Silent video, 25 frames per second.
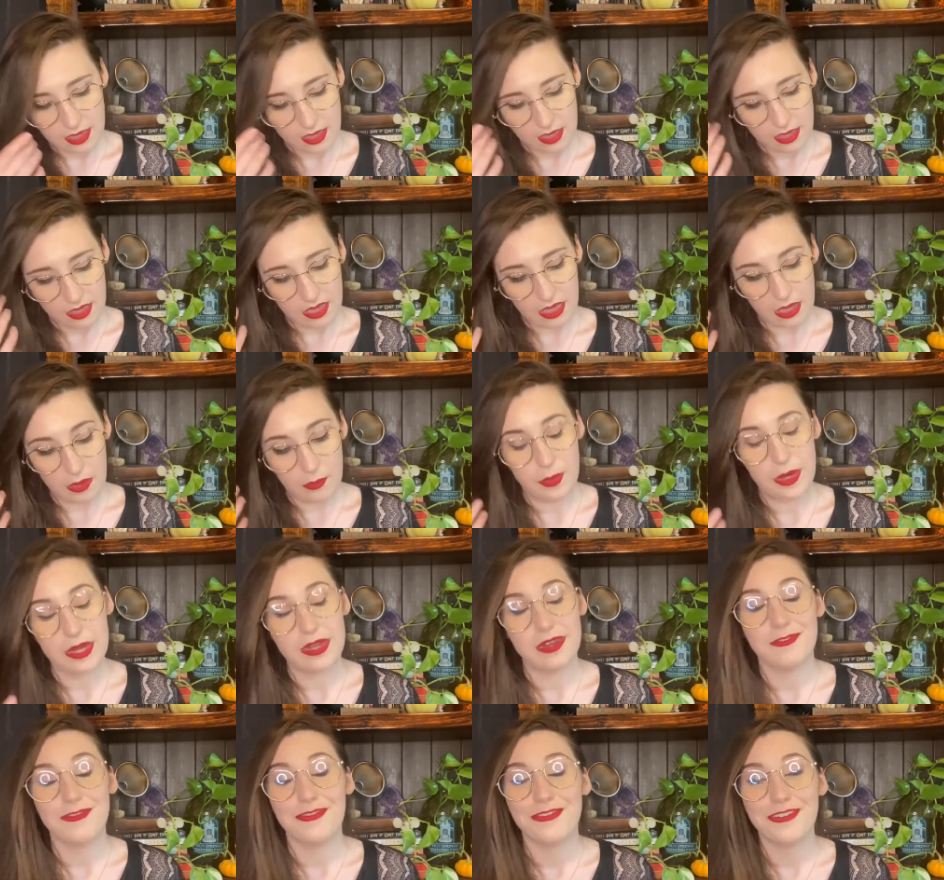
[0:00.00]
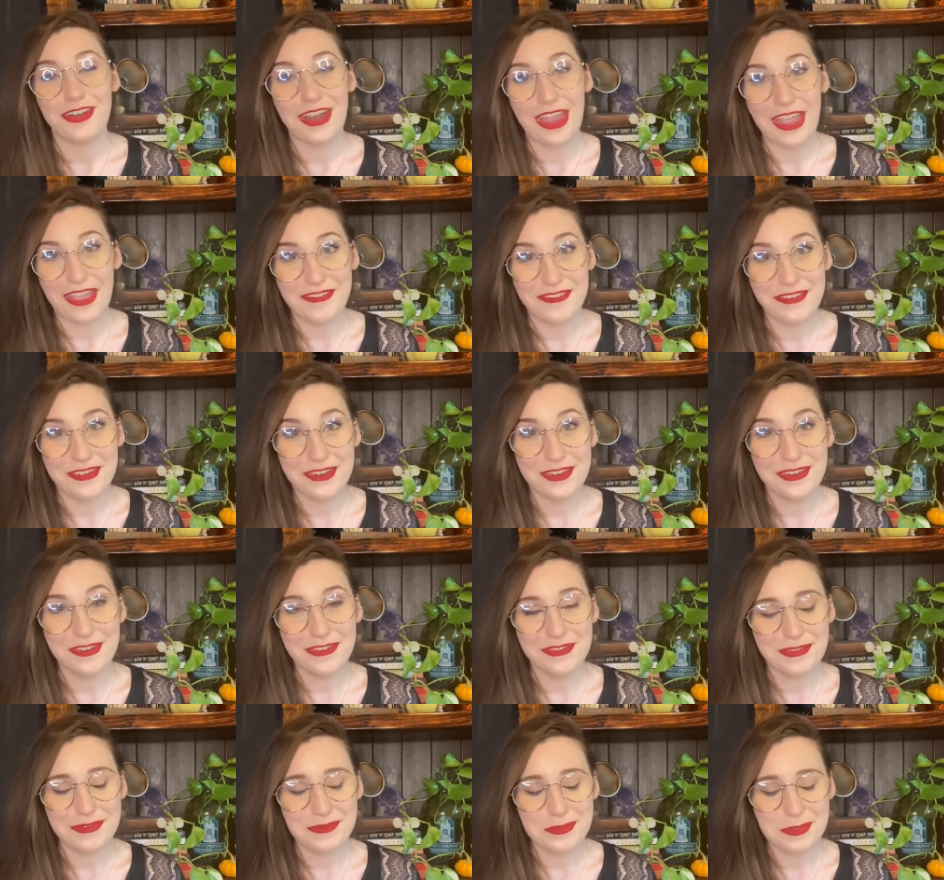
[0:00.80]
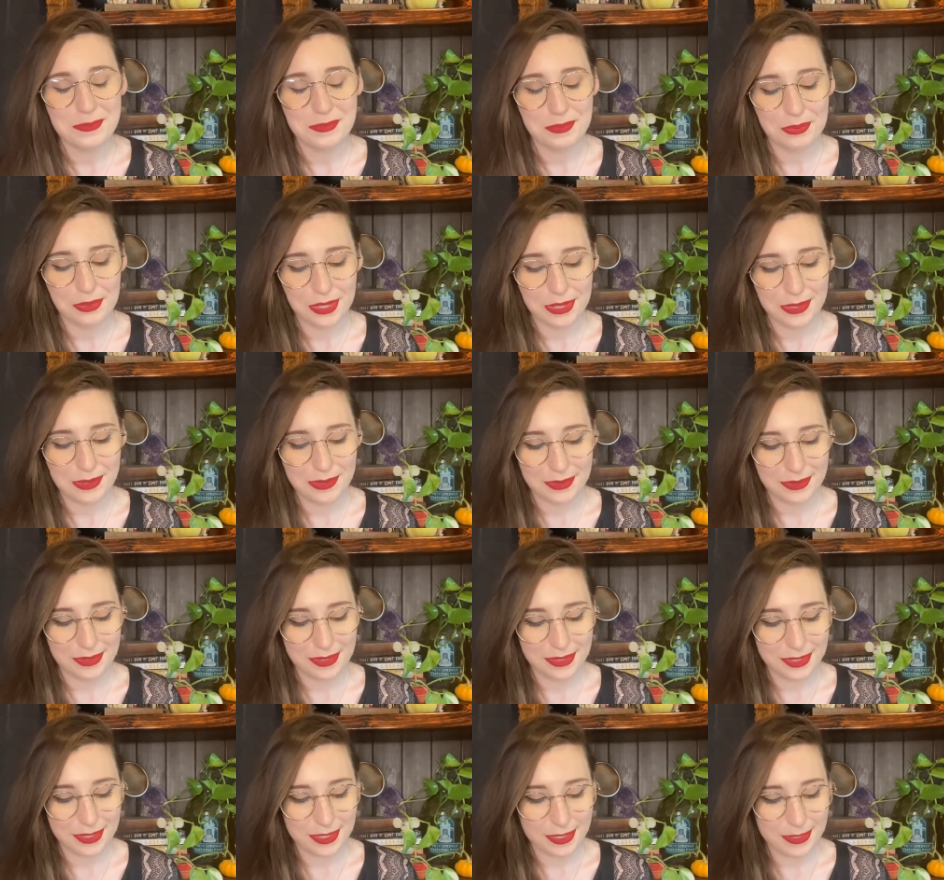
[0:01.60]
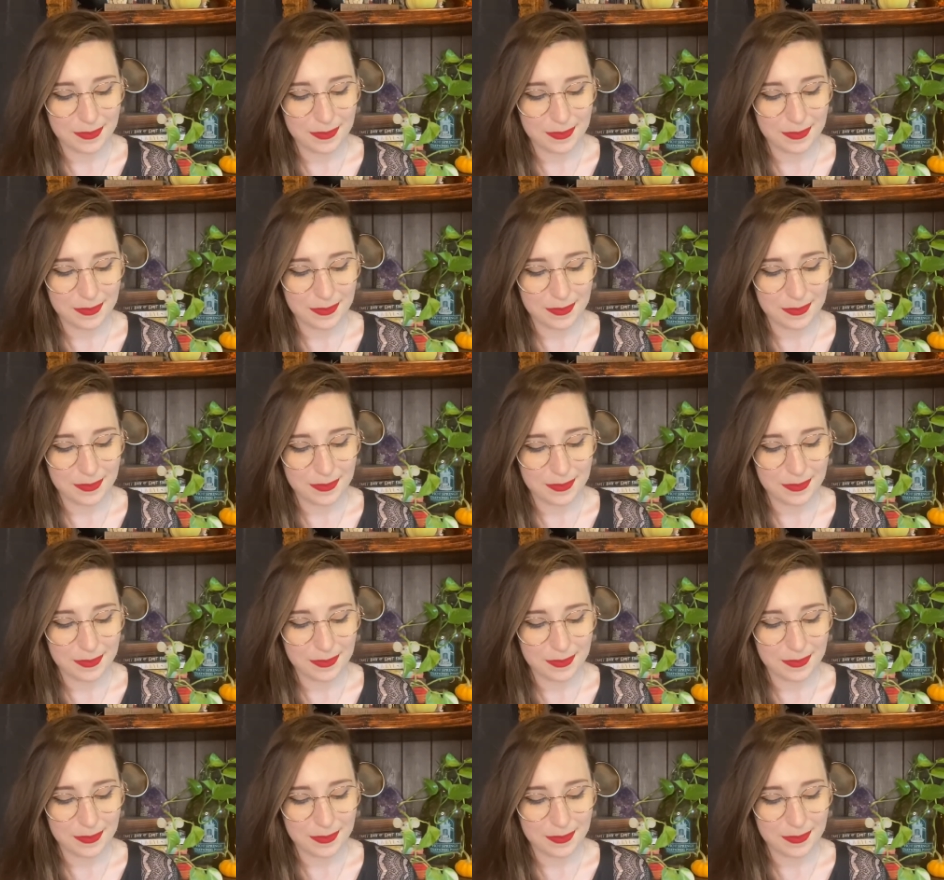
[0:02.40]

I waited forever for the pre-order.